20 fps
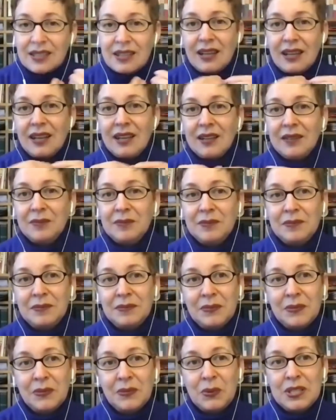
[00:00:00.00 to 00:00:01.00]

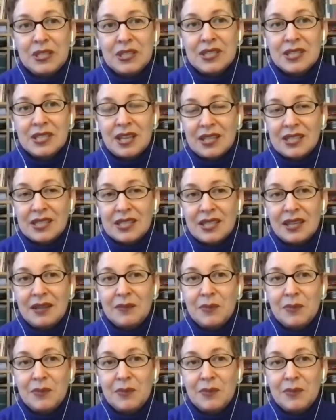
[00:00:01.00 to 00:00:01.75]
we're discussing,